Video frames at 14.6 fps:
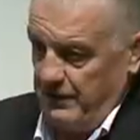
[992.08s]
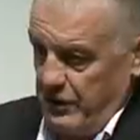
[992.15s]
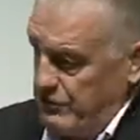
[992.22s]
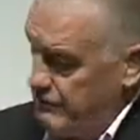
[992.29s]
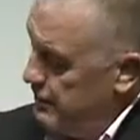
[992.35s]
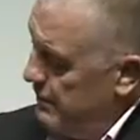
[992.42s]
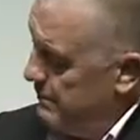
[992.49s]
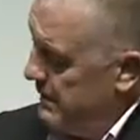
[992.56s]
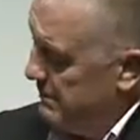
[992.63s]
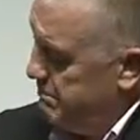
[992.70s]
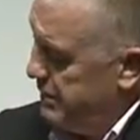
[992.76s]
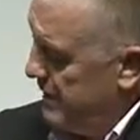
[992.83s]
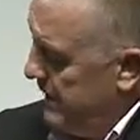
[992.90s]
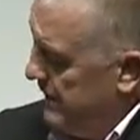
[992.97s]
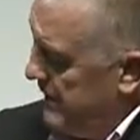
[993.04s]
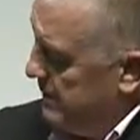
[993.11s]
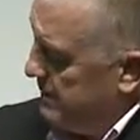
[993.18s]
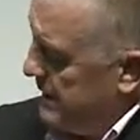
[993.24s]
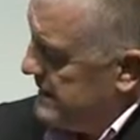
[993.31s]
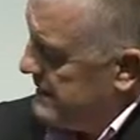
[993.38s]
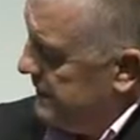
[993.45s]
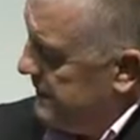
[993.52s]
your room and putting in a
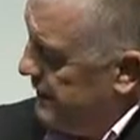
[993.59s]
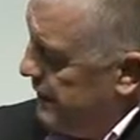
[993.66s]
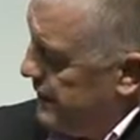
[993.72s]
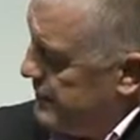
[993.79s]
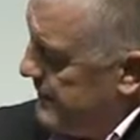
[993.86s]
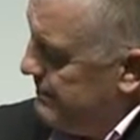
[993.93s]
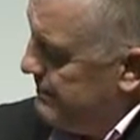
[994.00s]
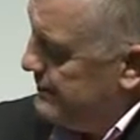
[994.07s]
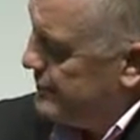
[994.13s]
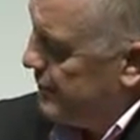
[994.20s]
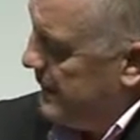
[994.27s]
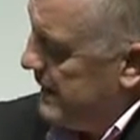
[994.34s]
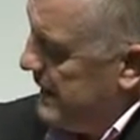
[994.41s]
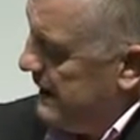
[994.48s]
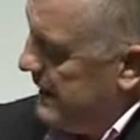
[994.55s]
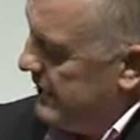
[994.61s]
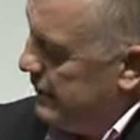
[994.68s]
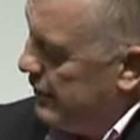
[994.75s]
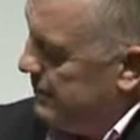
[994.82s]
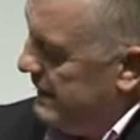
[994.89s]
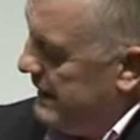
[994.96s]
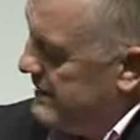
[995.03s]
piece of furniture, so you get that
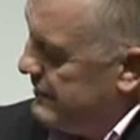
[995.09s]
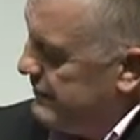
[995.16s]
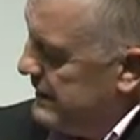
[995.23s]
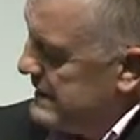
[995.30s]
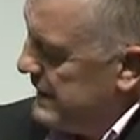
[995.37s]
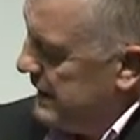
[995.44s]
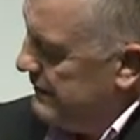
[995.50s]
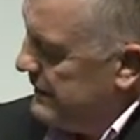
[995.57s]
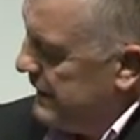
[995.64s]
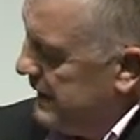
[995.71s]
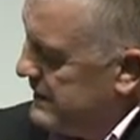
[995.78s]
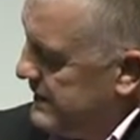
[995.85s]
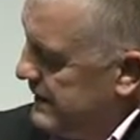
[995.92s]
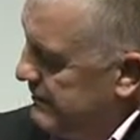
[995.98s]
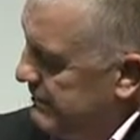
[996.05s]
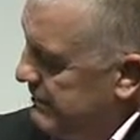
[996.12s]
augmented reality.